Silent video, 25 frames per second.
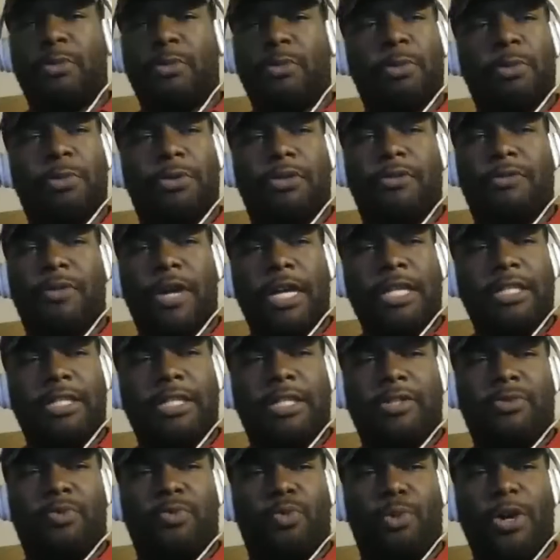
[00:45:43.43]
devices
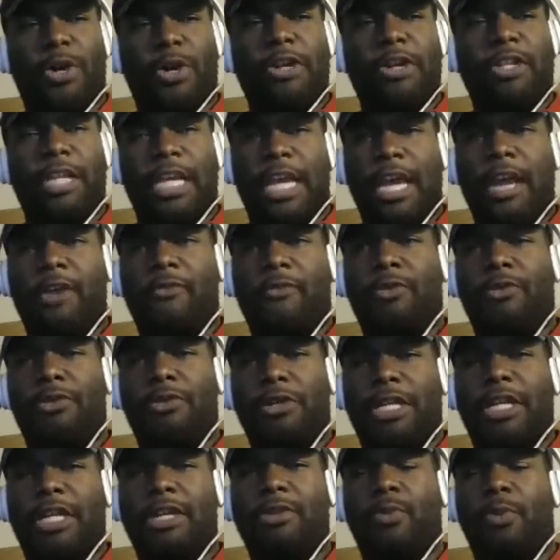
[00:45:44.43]
rarely ever
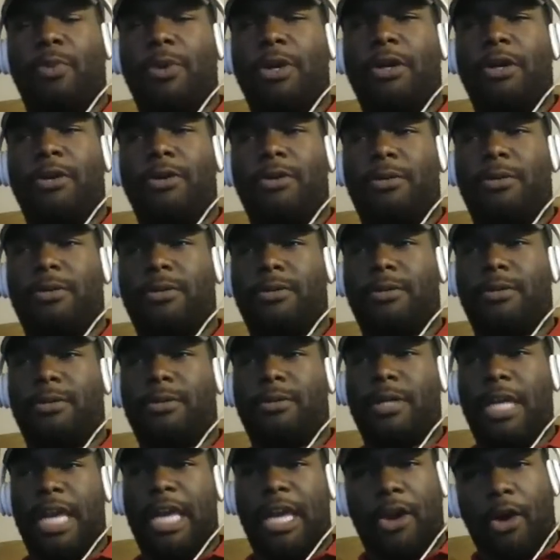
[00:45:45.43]
did well
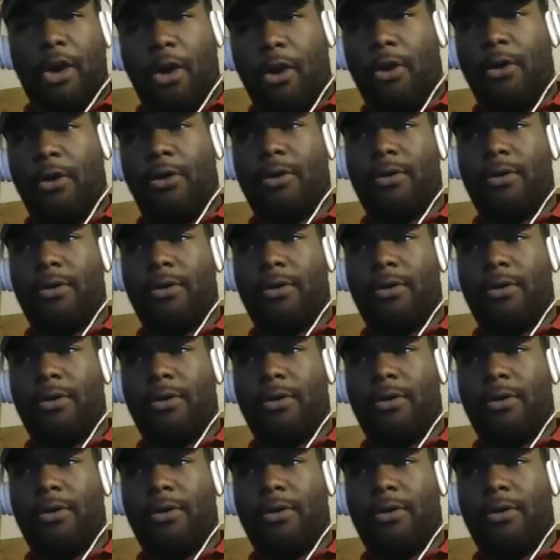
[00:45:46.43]
at all.